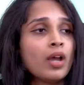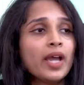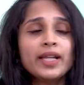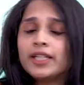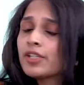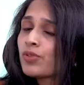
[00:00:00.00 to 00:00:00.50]

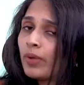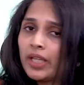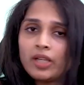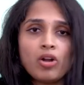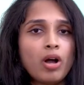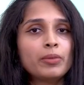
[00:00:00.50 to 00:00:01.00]
It is
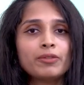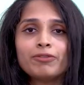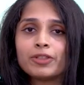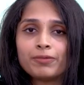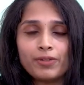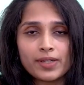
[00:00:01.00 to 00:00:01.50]
very common
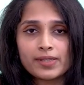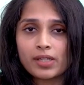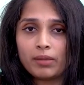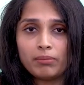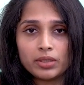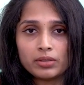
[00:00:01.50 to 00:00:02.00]
for the
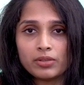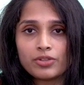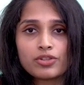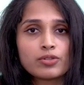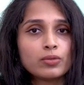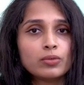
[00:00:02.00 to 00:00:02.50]
first-time
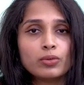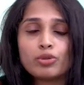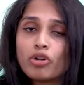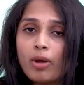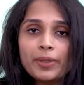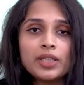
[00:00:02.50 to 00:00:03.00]
mothers to
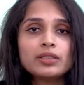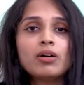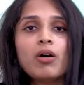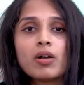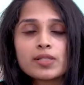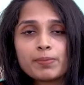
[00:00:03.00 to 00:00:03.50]
drop in at the
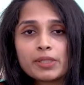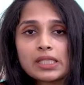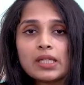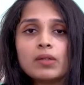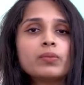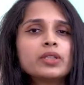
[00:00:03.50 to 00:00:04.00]

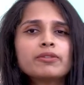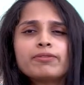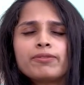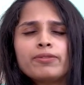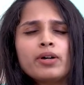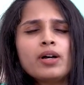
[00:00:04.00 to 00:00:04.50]
hospital with the
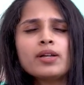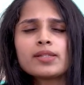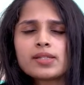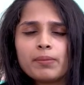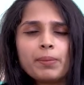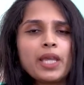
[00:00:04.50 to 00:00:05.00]

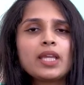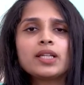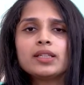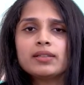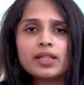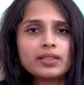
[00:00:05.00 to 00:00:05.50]
first
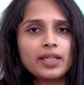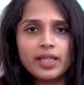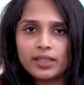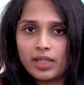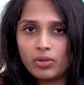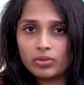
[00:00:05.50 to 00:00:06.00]
pain that they
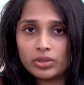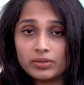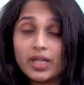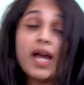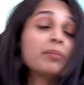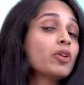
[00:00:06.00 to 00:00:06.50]
encounter.
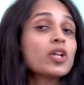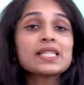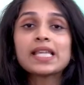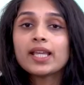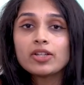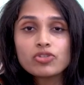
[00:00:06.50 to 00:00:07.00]
I'm not
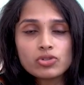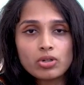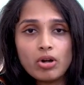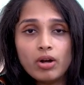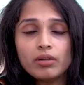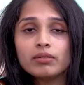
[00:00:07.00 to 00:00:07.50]
saying it's
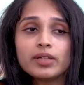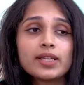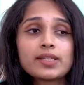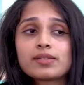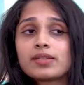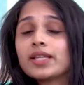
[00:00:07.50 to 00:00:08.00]
wrong.
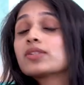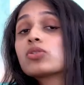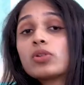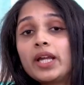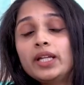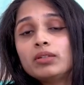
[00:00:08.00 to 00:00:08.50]
It's
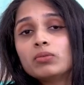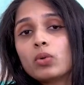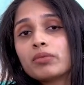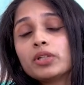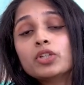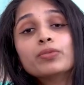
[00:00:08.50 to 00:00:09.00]
right.
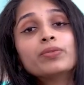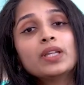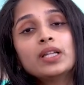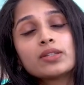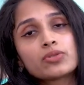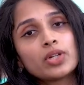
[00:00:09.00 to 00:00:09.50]
Whatever you
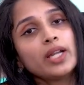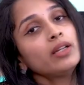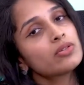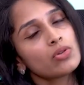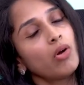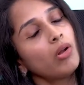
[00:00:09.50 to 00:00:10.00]
feel is right
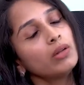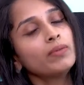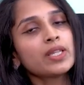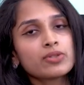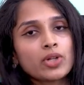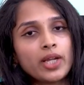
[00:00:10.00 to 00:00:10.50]
is
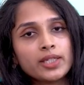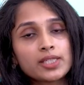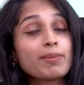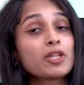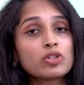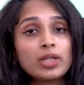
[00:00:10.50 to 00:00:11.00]
always right,
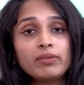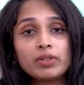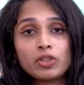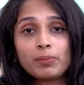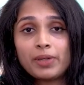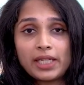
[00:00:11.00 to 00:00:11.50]
especially when
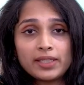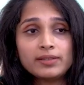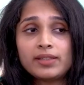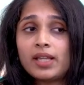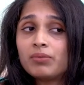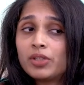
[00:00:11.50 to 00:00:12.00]
you're
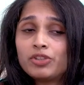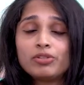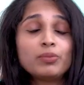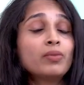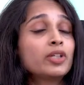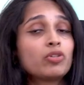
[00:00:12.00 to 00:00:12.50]
pregnant and
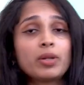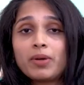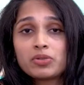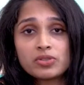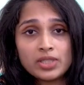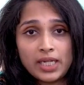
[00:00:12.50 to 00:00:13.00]
when you're
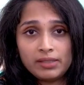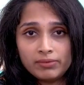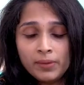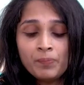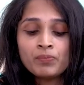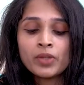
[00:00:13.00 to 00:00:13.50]
about to deliver.